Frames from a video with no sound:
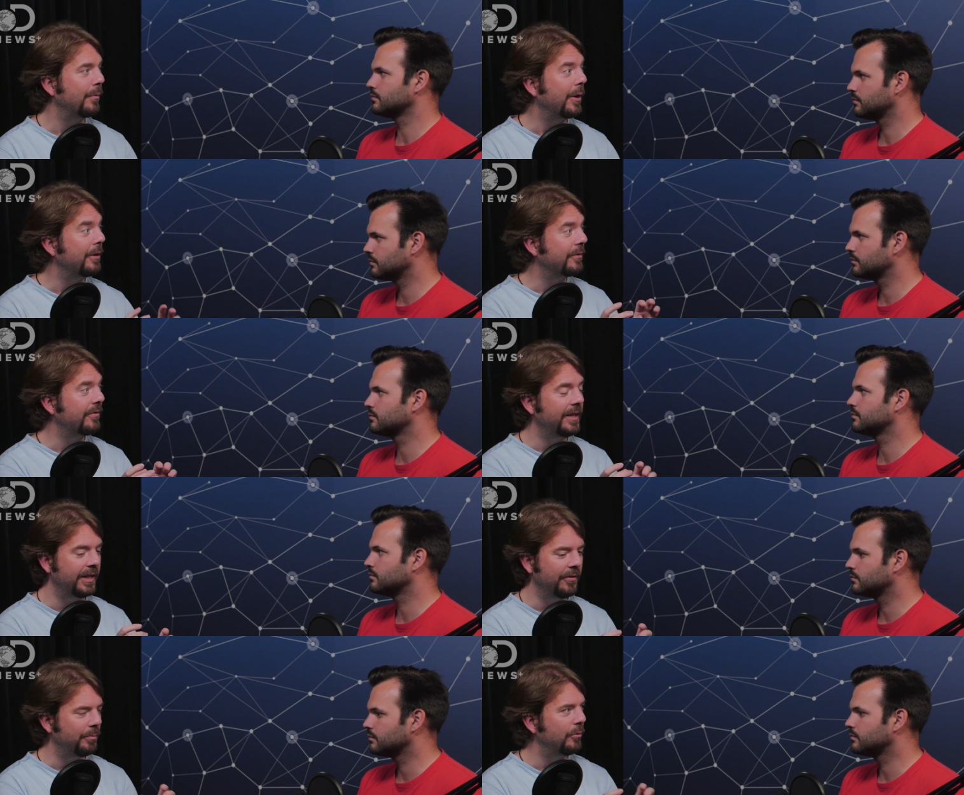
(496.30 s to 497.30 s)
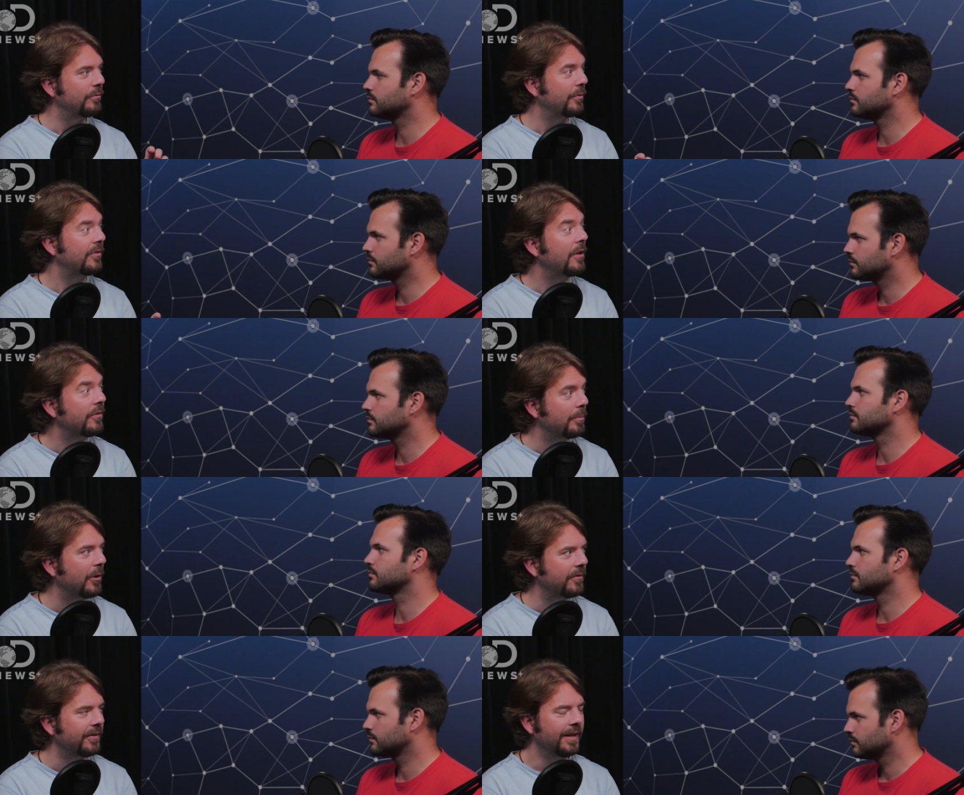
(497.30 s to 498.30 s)
Speaker 1: where you'll see these beautiful
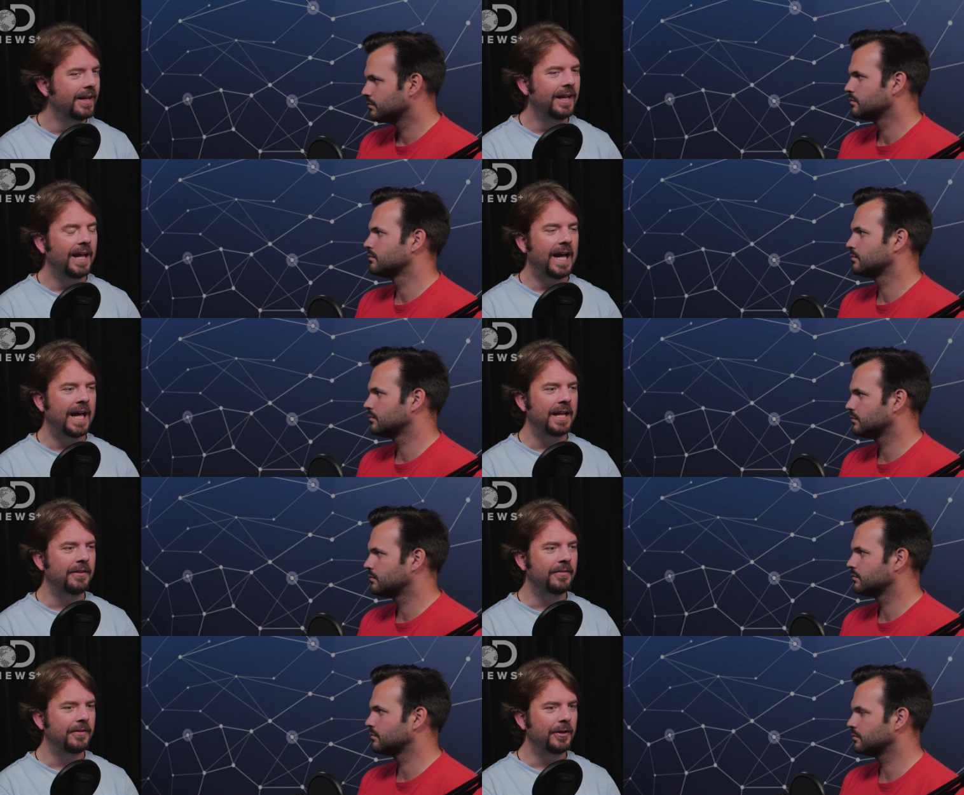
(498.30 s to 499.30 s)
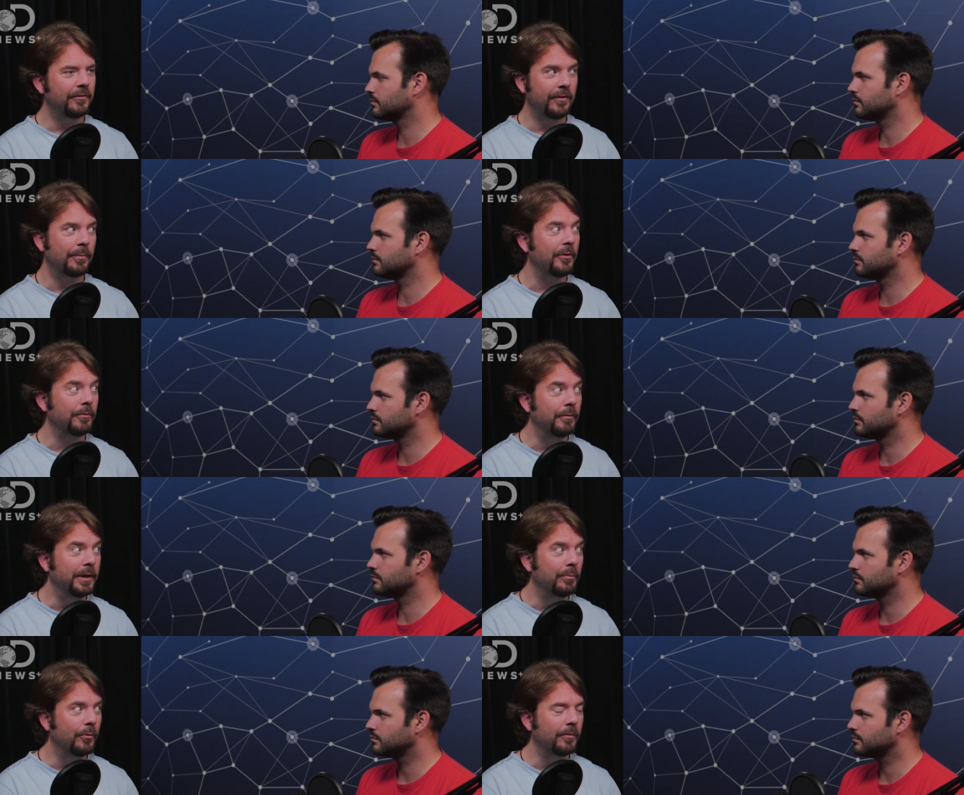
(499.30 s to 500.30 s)
sunspots. And sunspots are really
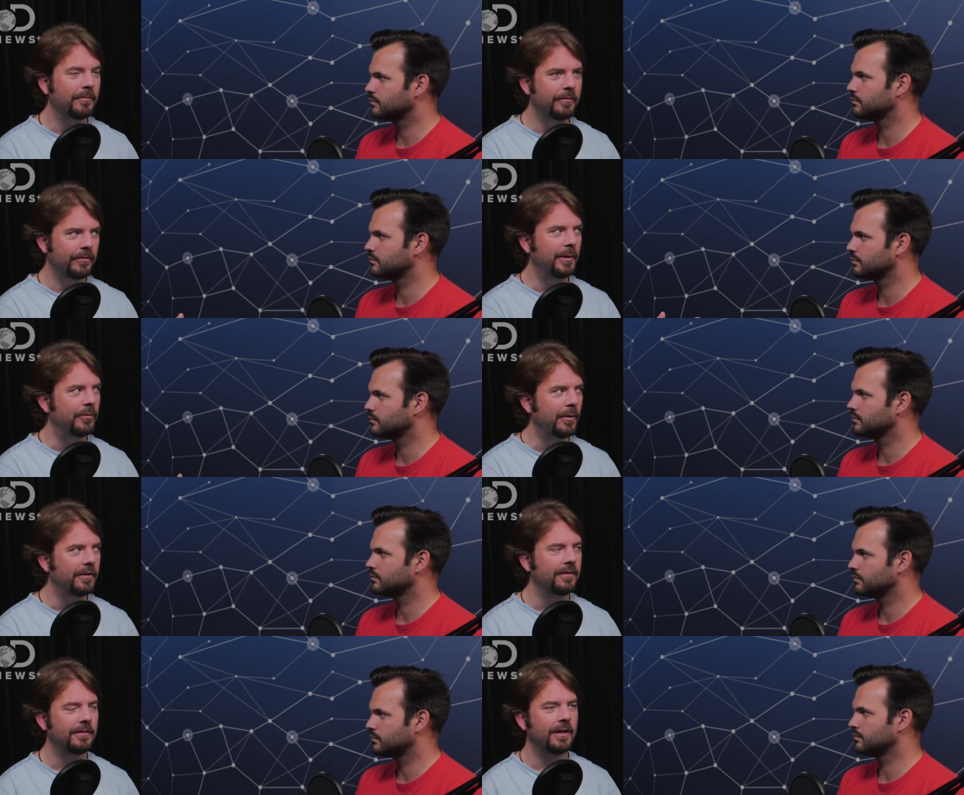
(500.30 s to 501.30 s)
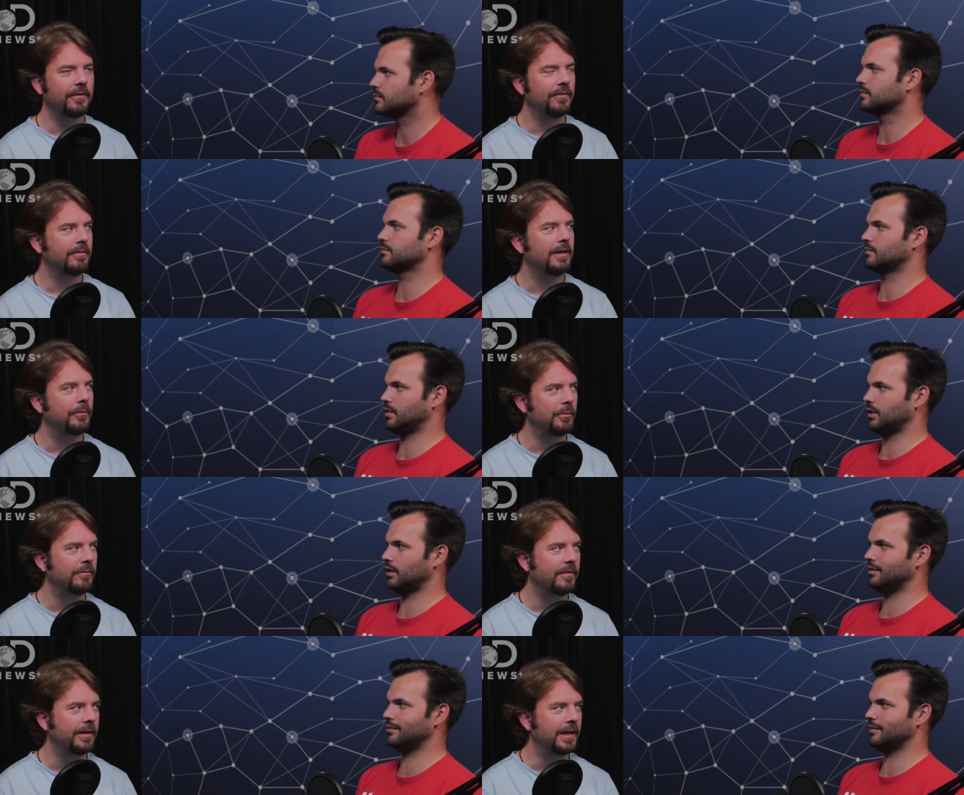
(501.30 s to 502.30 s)
important for space weather, as, as we yeah. will
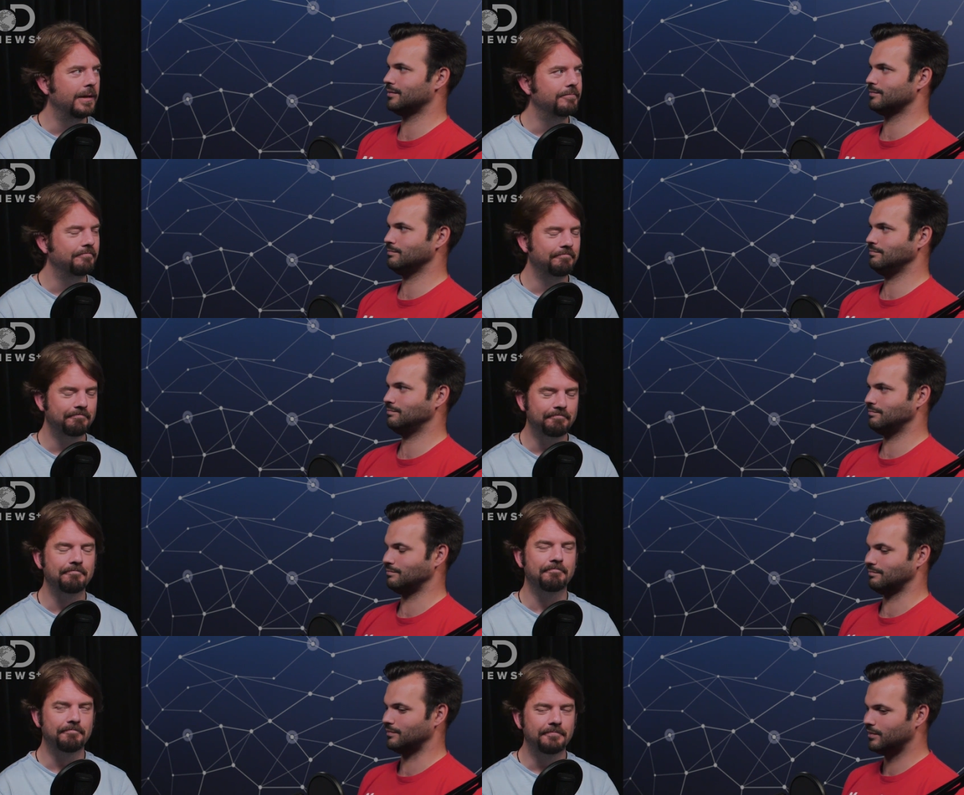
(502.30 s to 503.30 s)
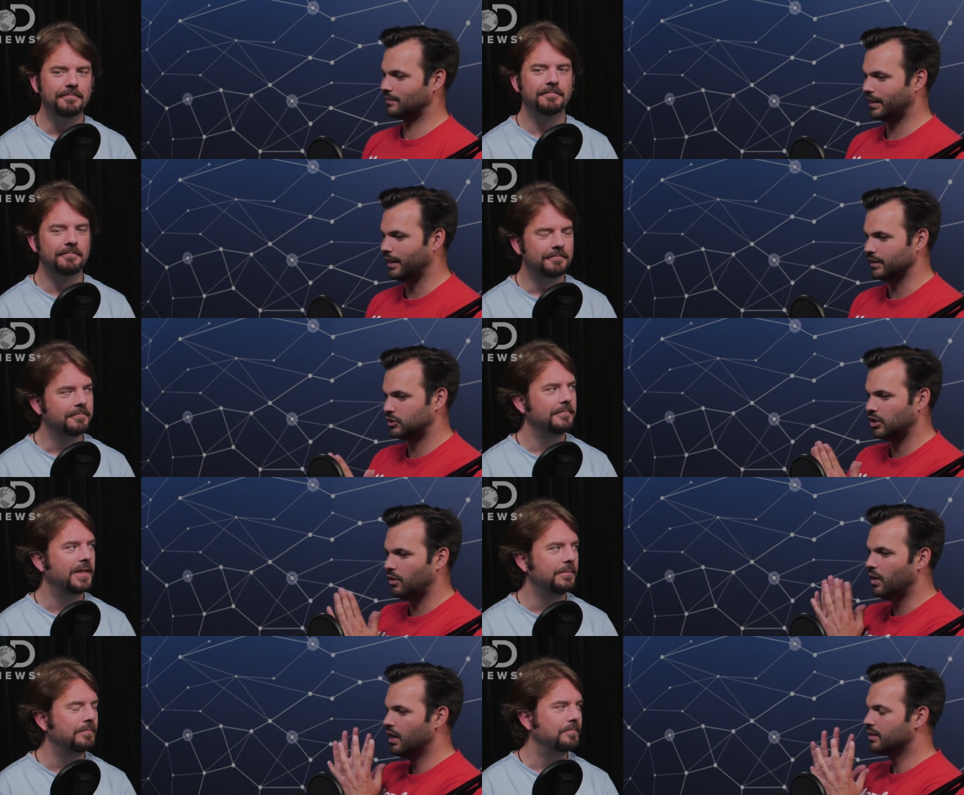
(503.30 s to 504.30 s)
Speaker 2: find out. Mm, okay, so
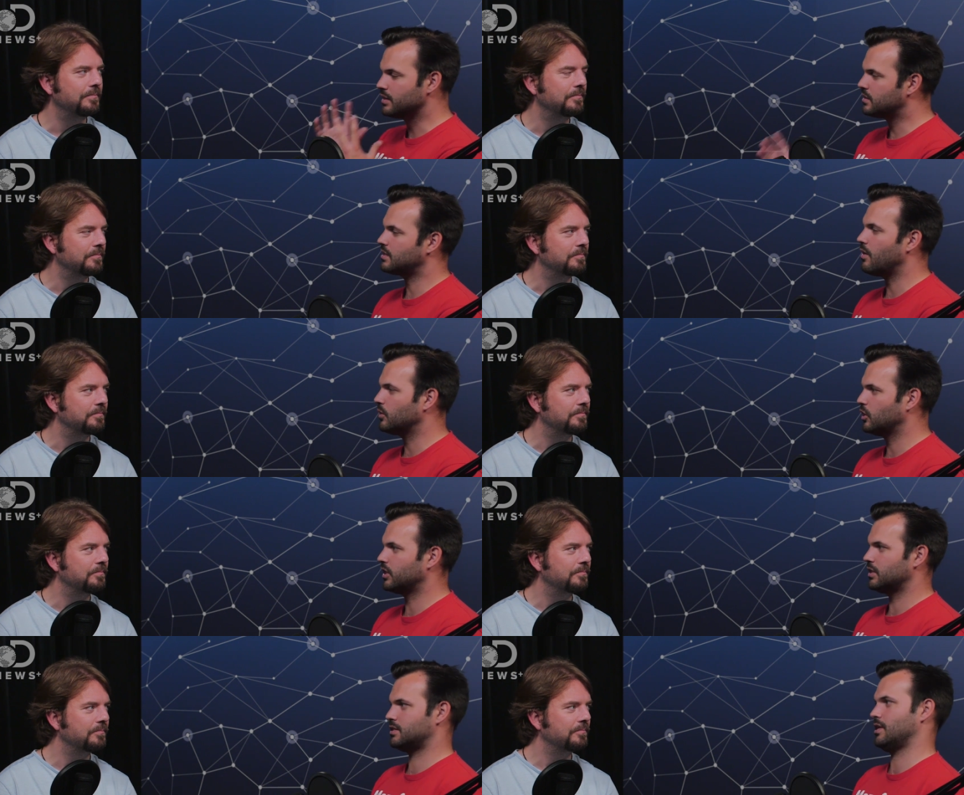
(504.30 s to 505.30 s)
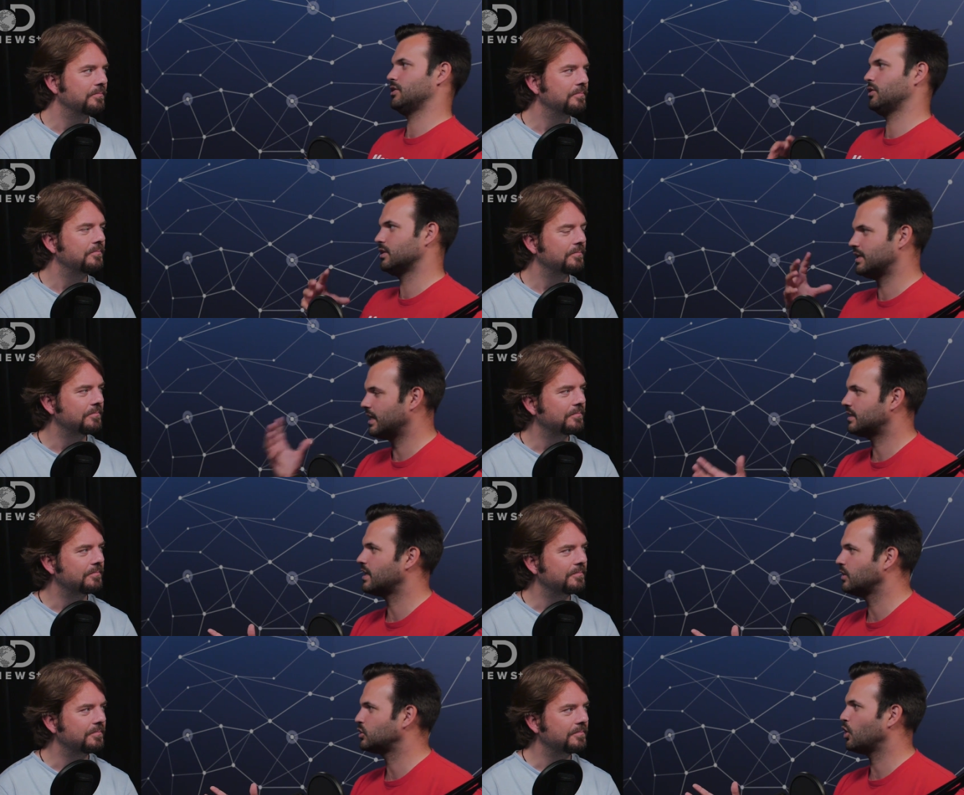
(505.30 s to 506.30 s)
this is how we look at the sun. You can take a
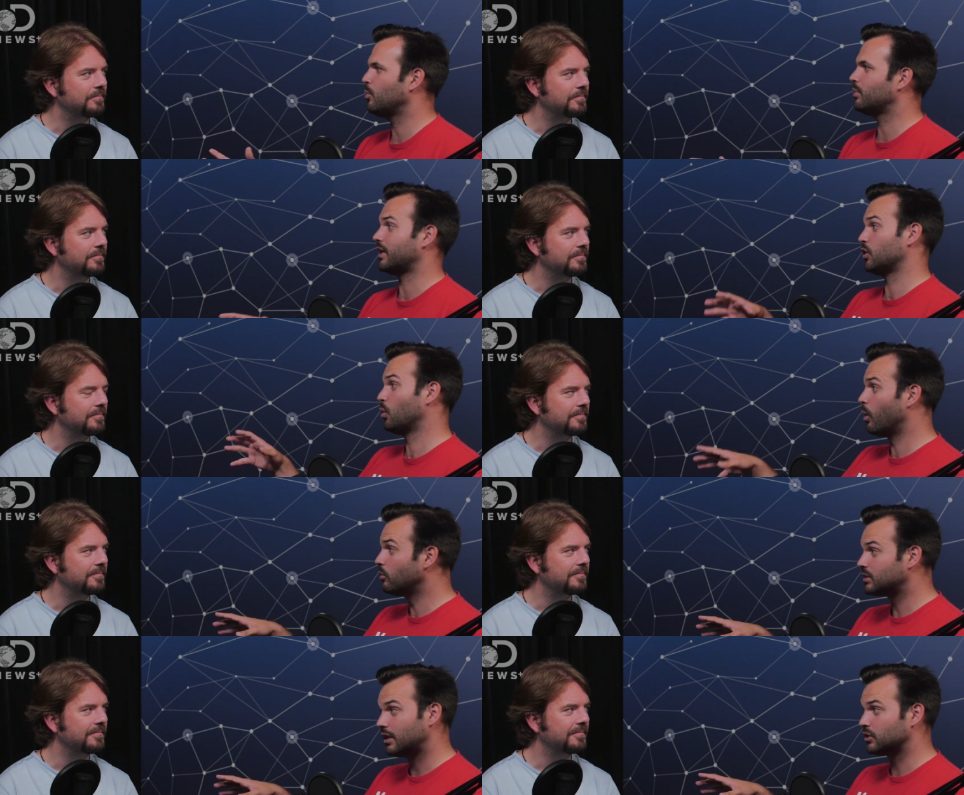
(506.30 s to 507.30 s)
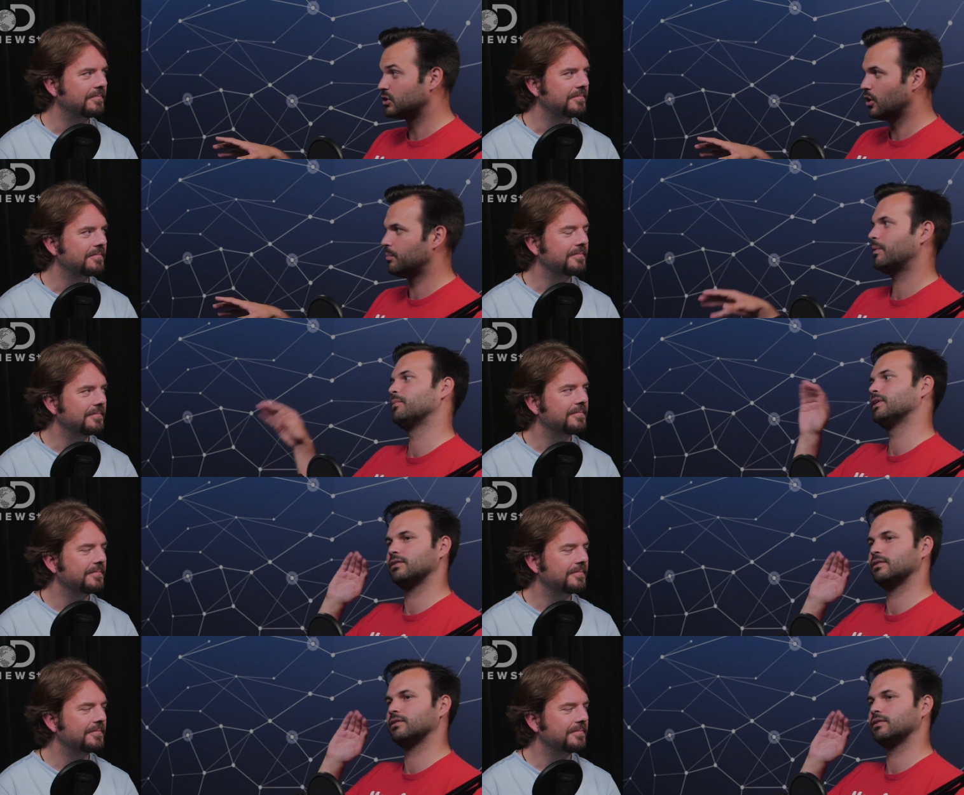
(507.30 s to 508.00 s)
telescope, like a normal telescope, but